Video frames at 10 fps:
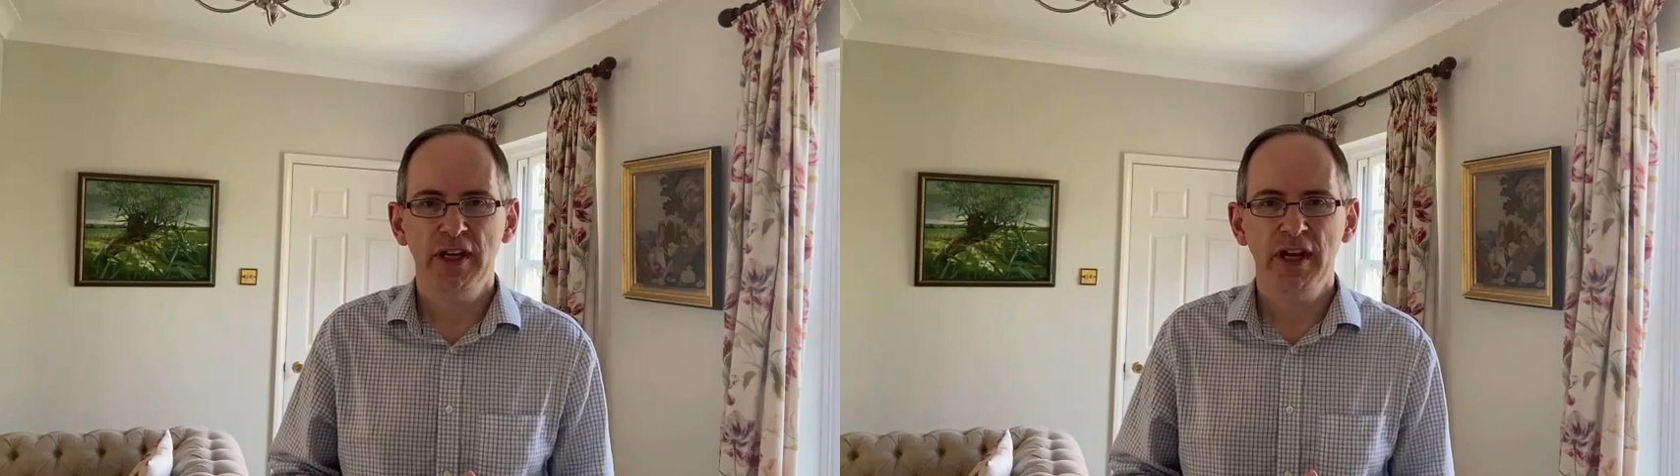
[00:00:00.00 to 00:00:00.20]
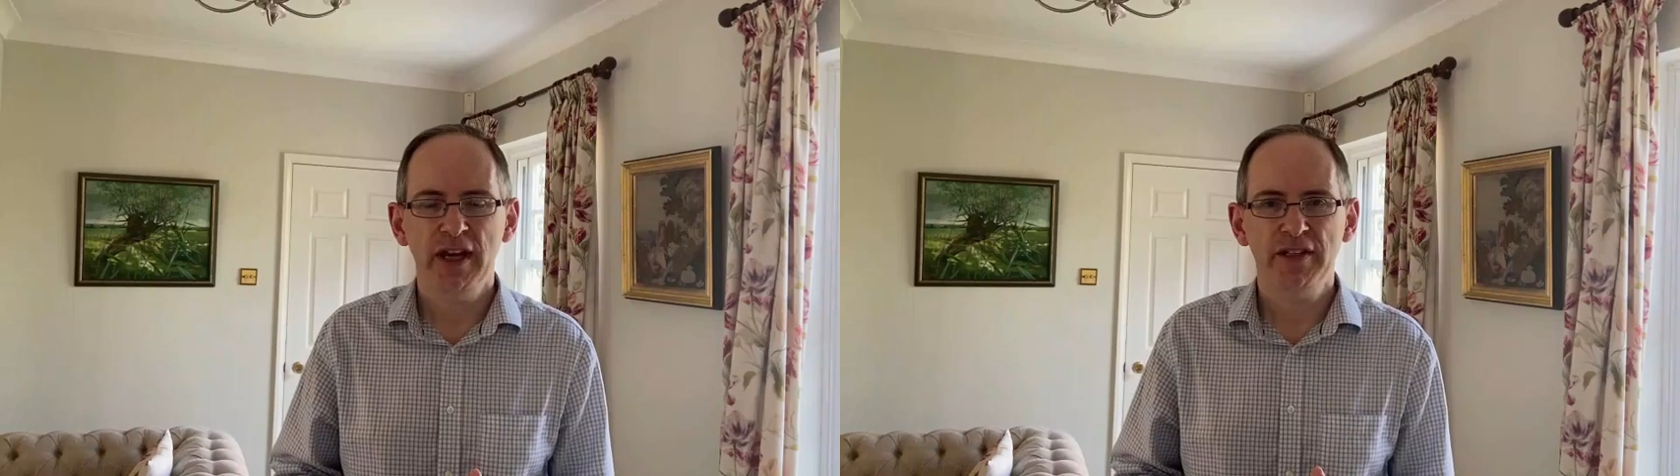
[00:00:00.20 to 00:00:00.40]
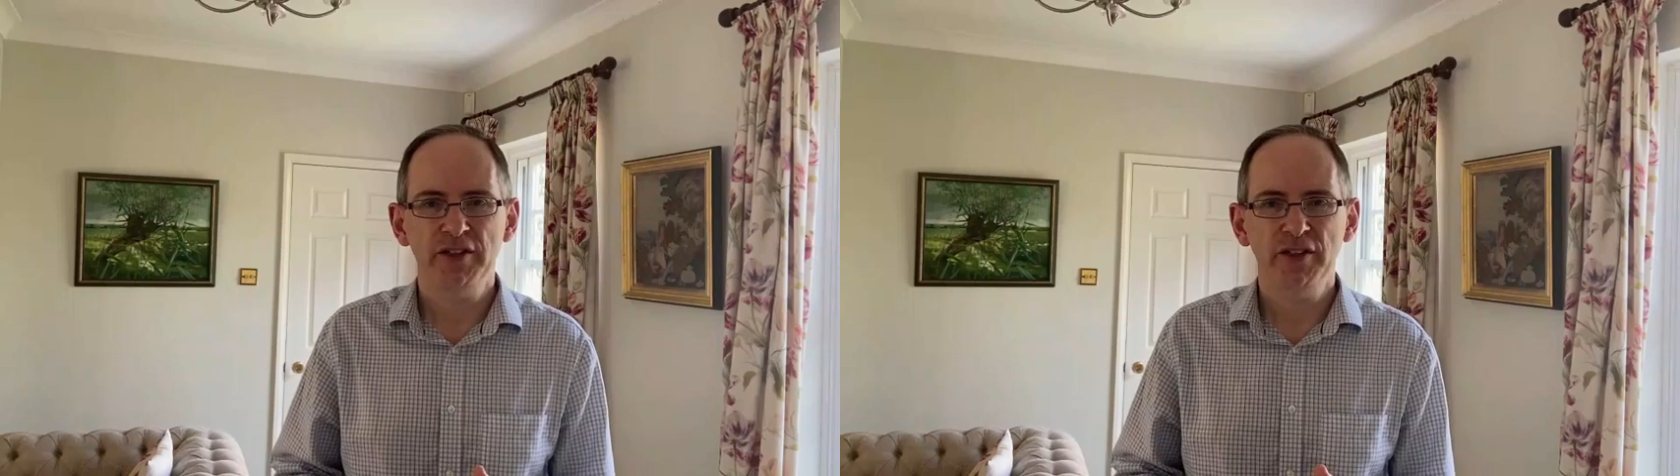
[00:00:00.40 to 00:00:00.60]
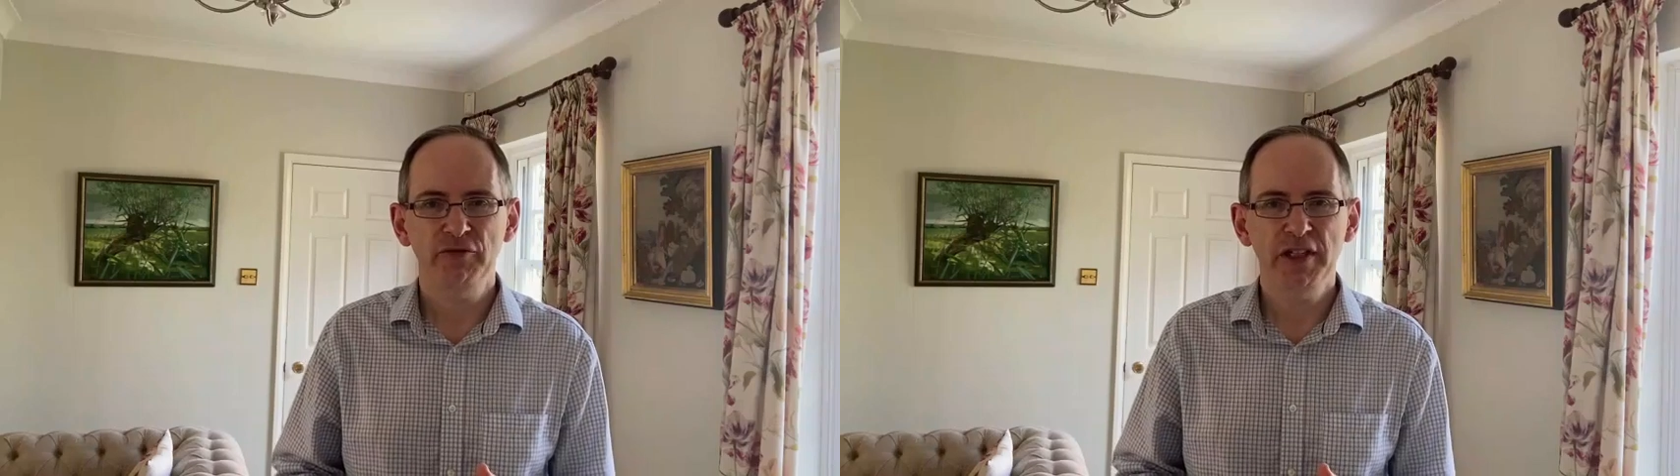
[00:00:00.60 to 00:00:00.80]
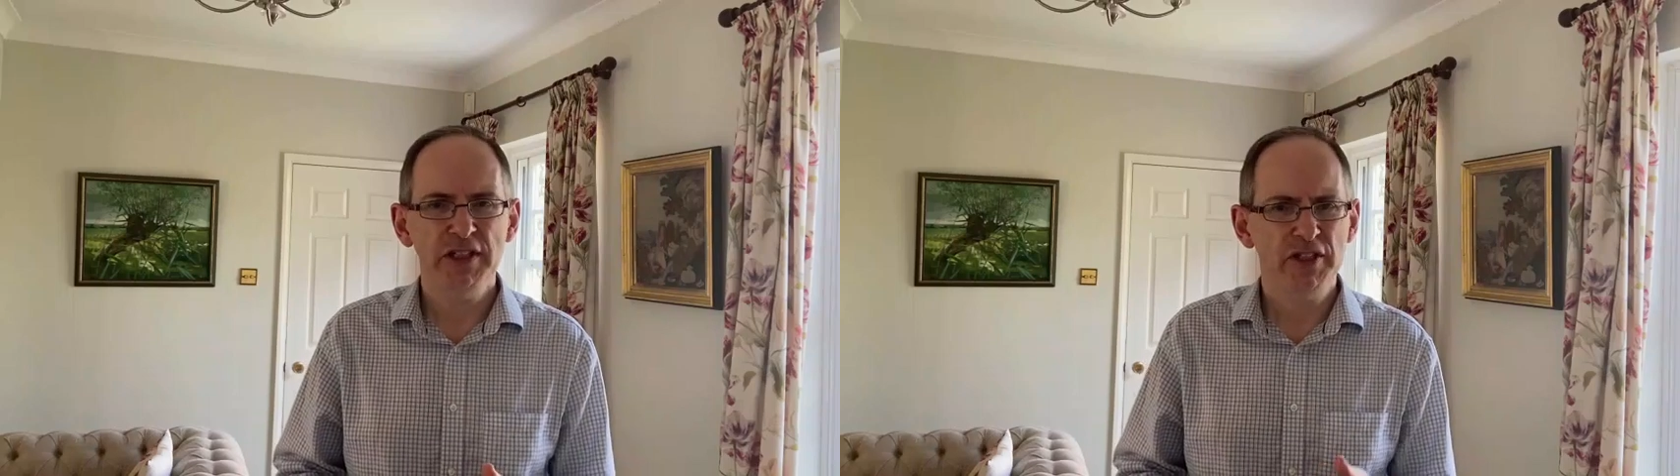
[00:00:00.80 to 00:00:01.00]
and it's a
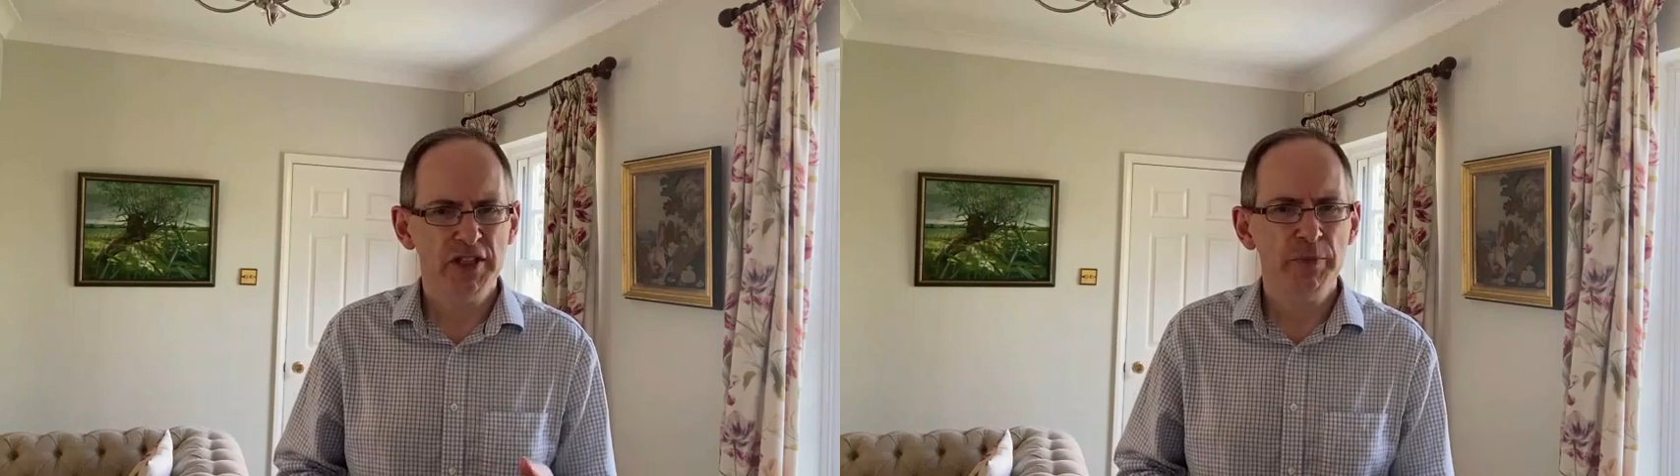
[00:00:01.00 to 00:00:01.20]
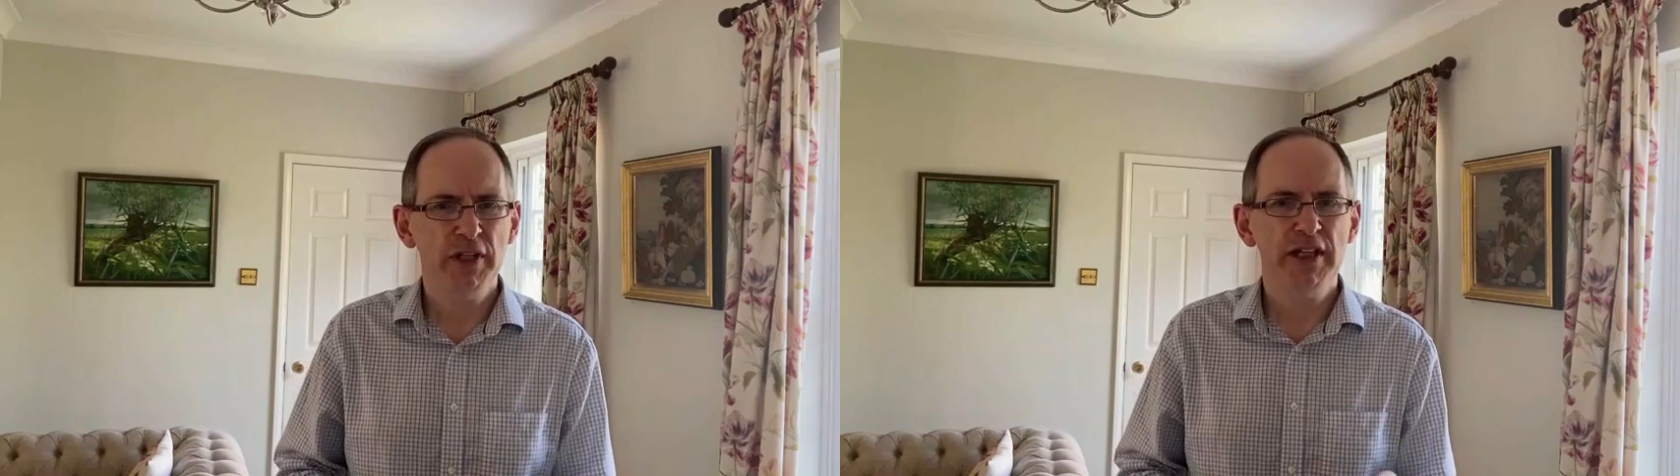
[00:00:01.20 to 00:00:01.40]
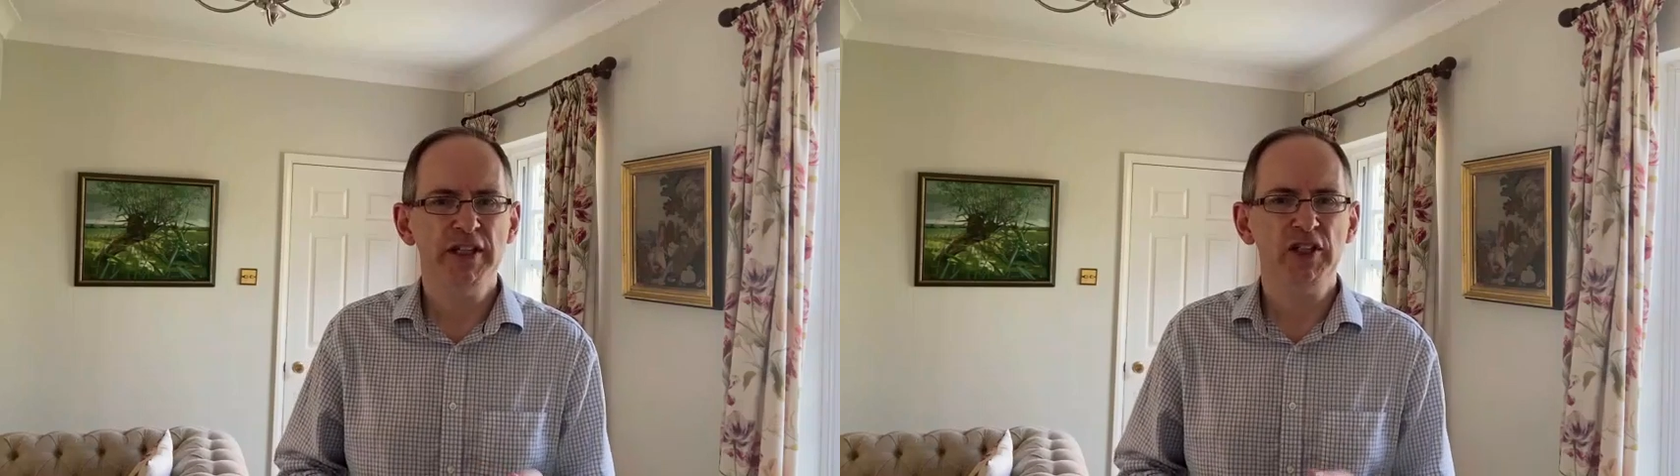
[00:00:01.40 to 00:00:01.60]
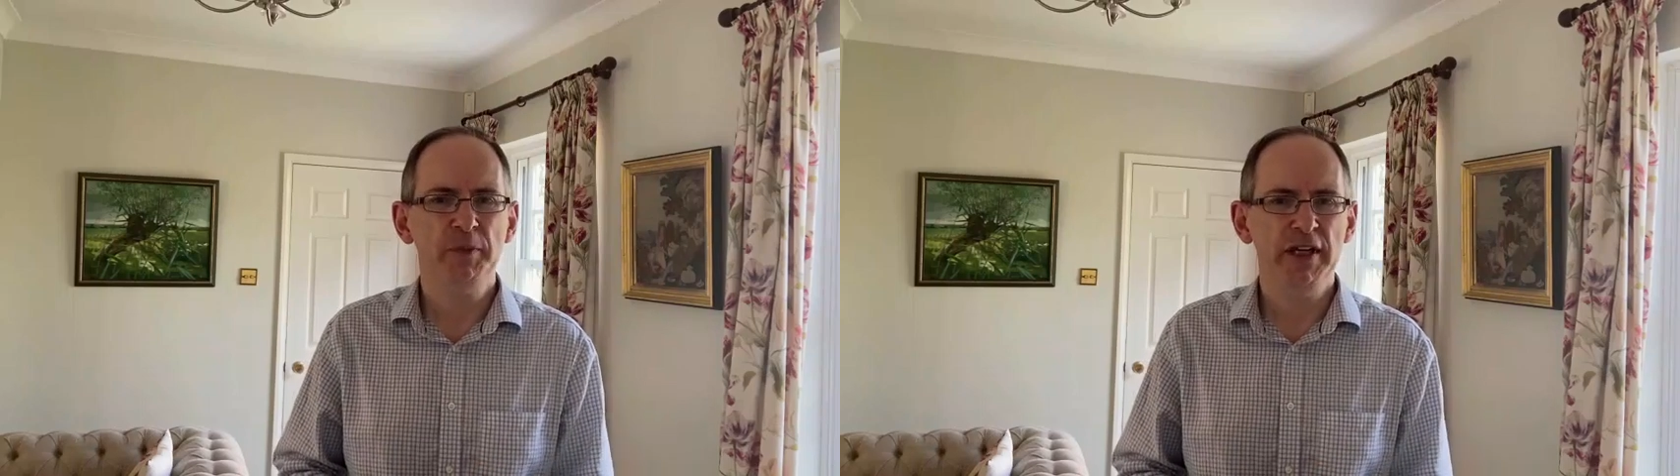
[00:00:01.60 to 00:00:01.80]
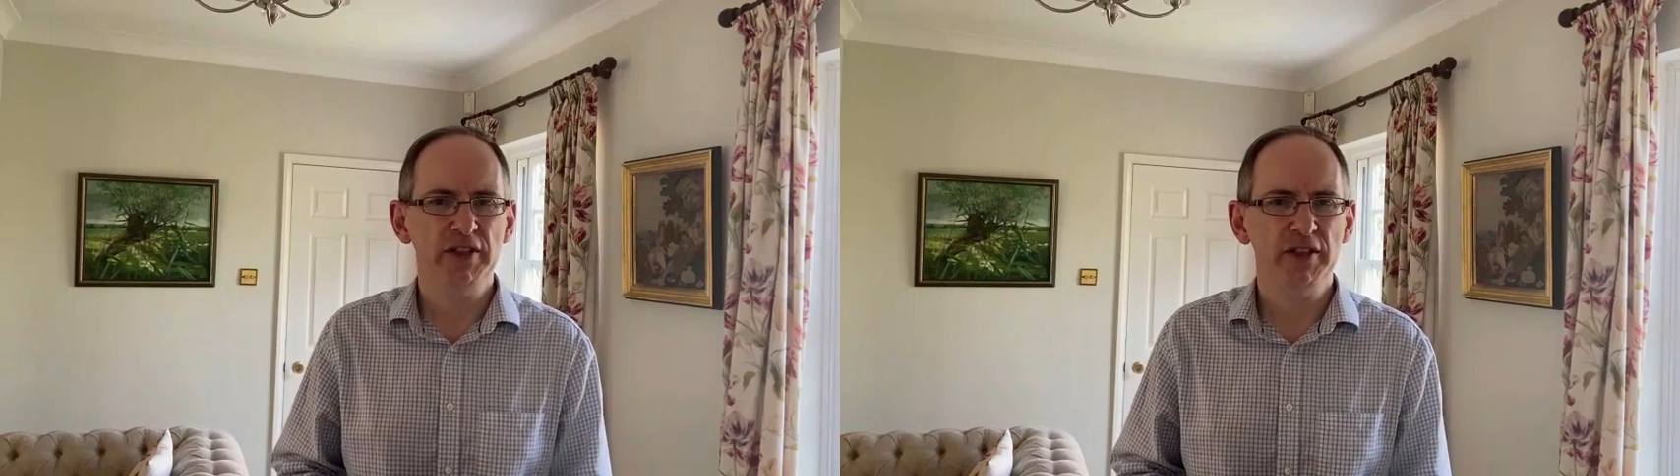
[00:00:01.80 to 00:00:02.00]
really stimulating
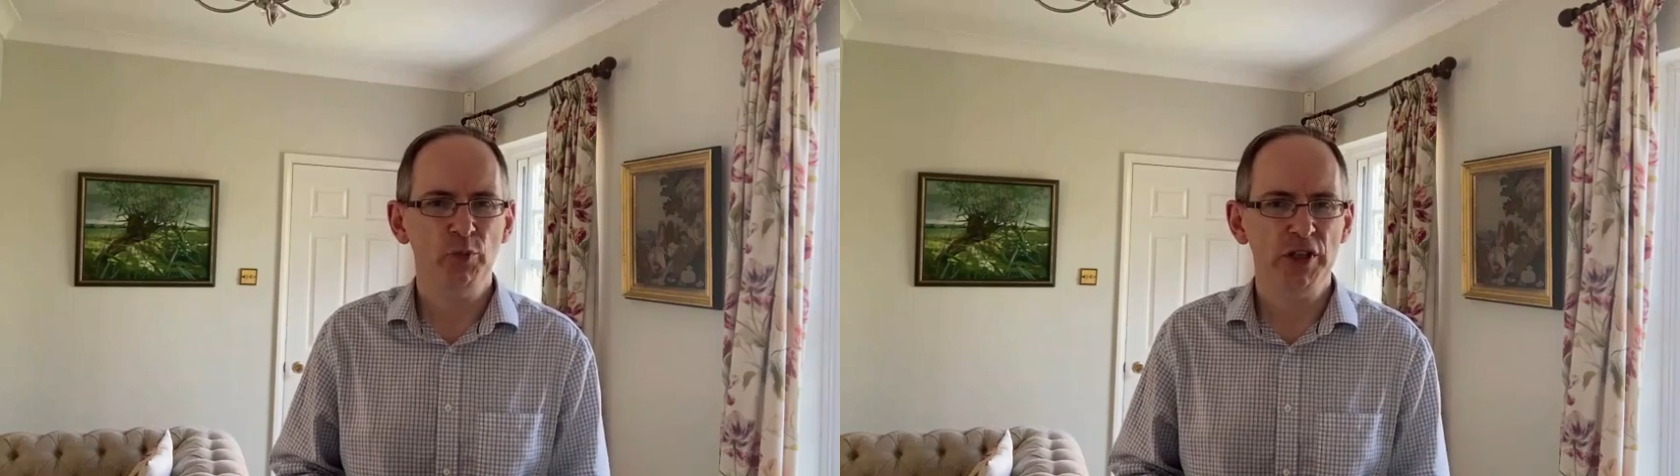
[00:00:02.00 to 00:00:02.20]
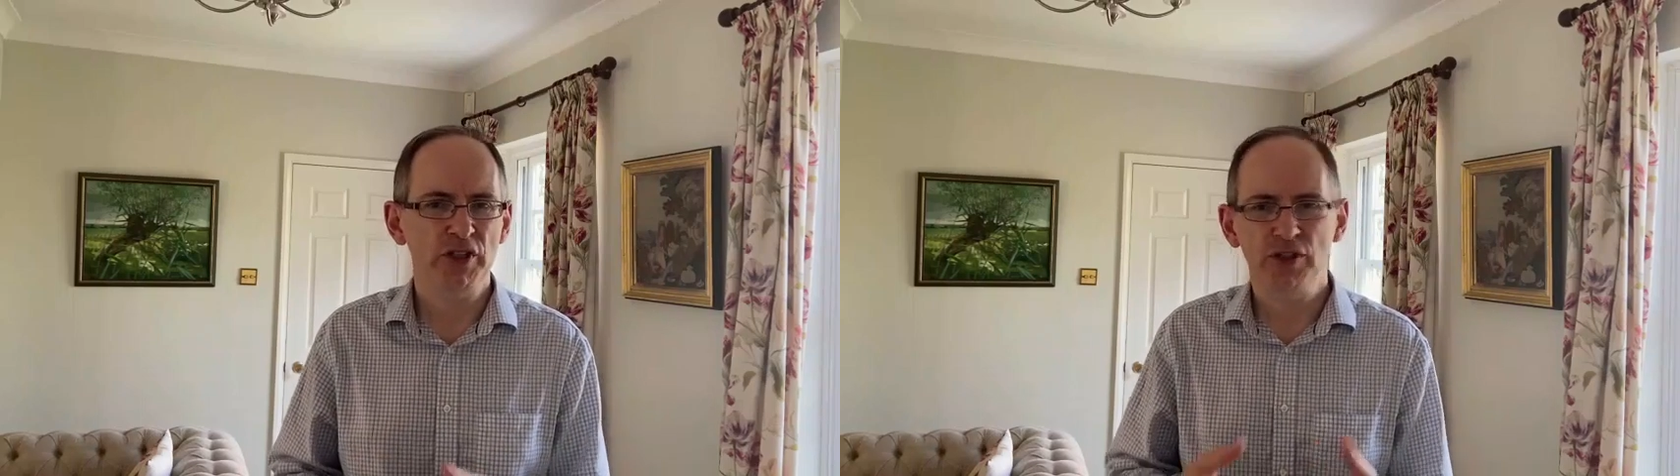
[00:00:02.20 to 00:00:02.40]
space in which